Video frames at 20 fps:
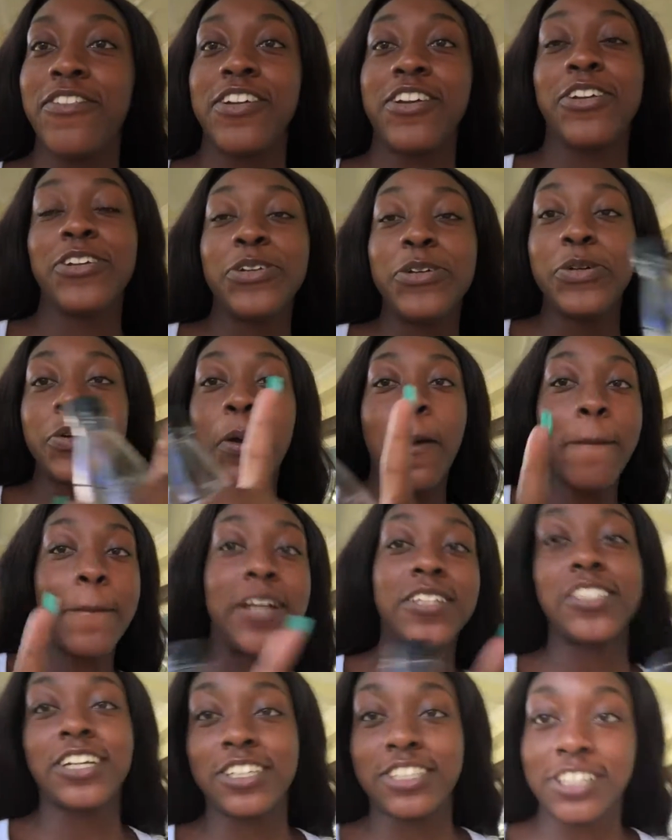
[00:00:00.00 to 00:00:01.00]
If you're new,
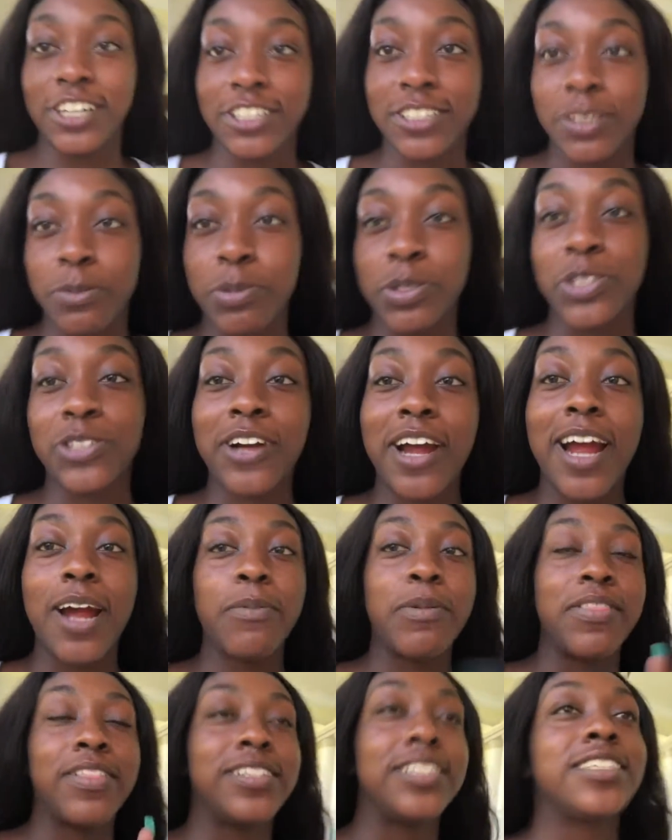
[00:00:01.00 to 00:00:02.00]
make sure that y'all subscribe.
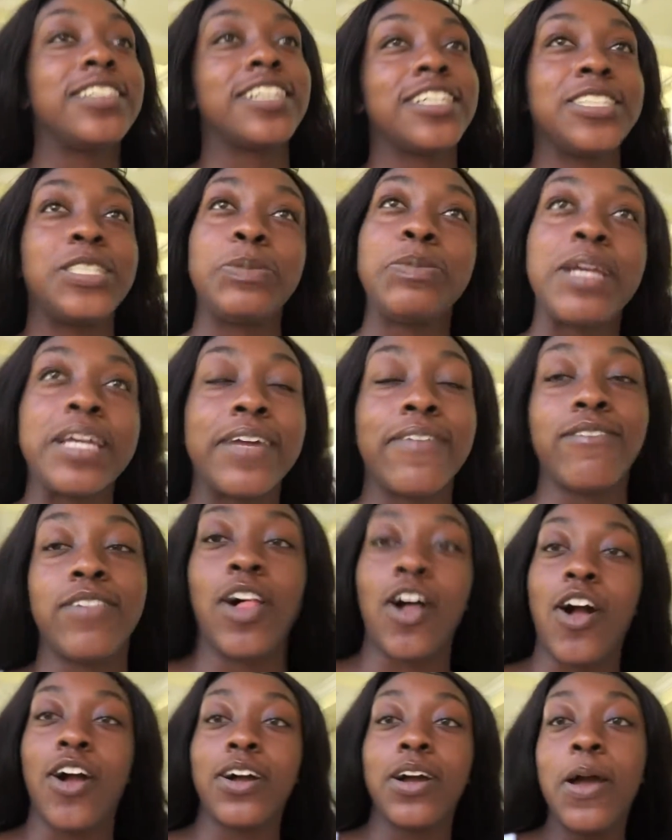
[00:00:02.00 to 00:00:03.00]
This is a Jamaica
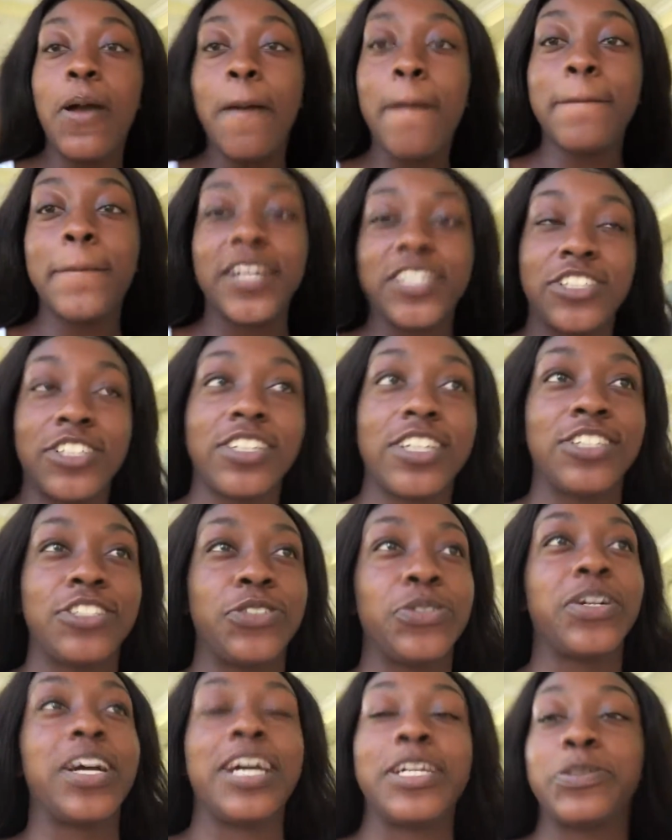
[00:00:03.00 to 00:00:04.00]
vlog. Make sure that
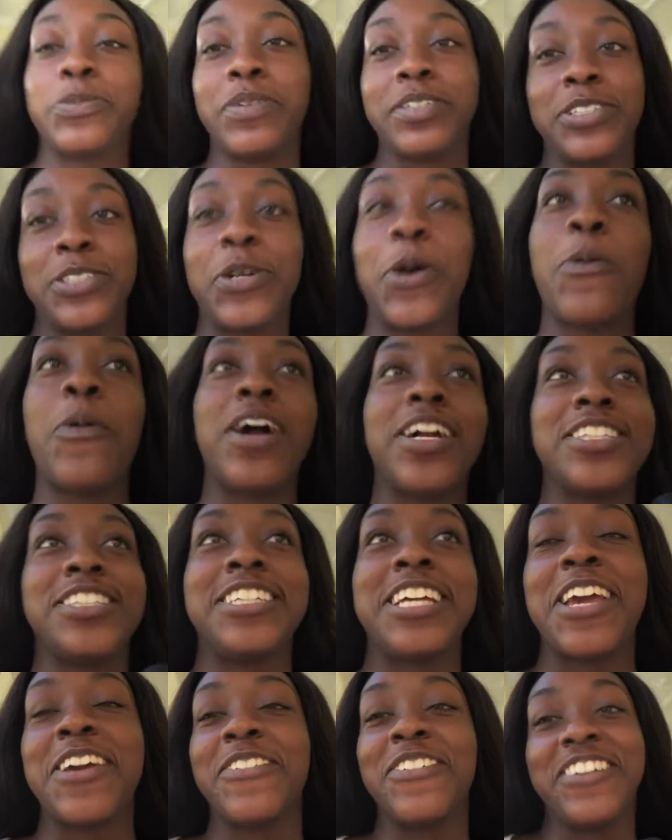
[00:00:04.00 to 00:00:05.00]
you guys went to go watch
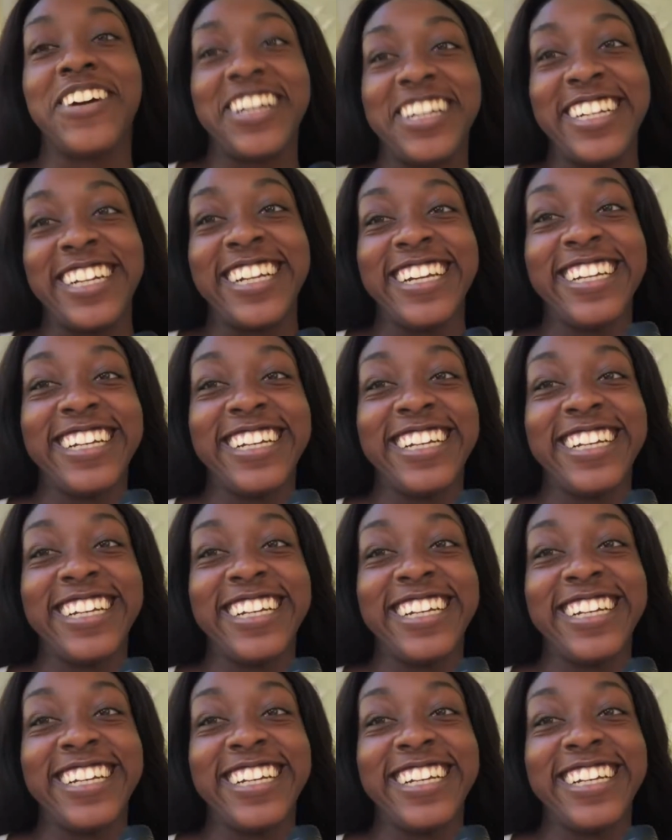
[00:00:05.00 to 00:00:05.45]
day one.